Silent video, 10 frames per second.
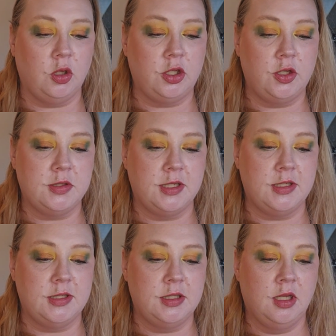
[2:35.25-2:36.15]

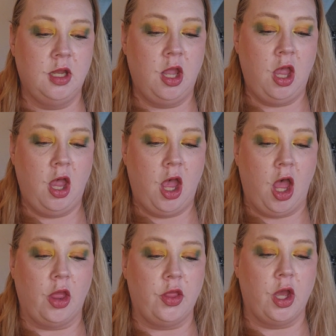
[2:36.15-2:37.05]
uses.
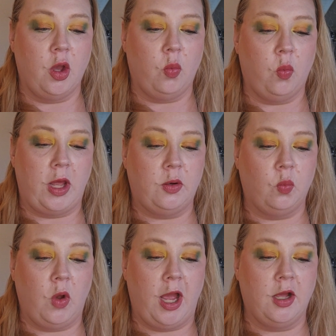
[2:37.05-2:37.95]
The Wet n
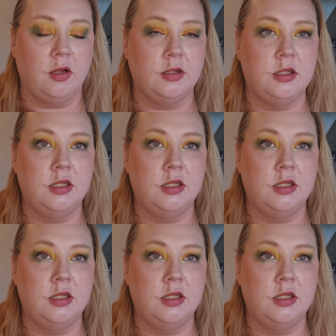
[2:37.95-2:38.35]
Wild